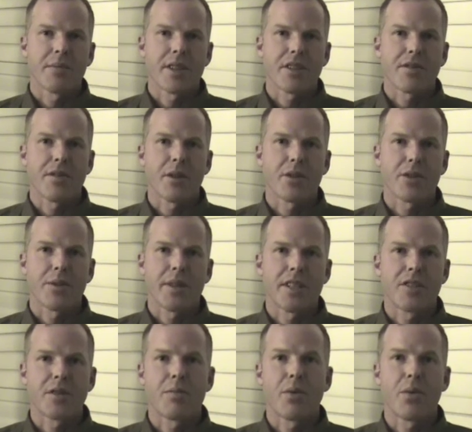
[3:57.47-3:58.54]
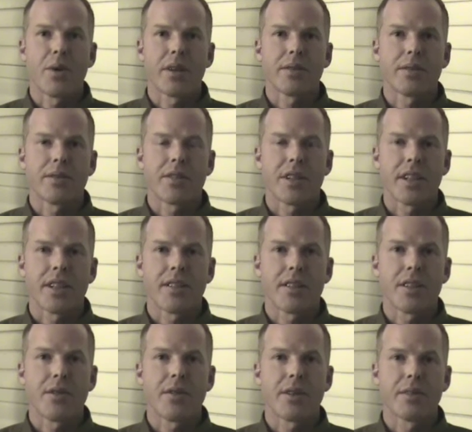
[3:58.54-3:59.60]
because folks who need support to
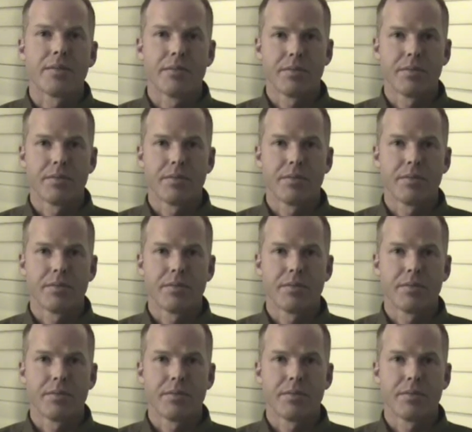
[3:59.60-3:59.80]
continue to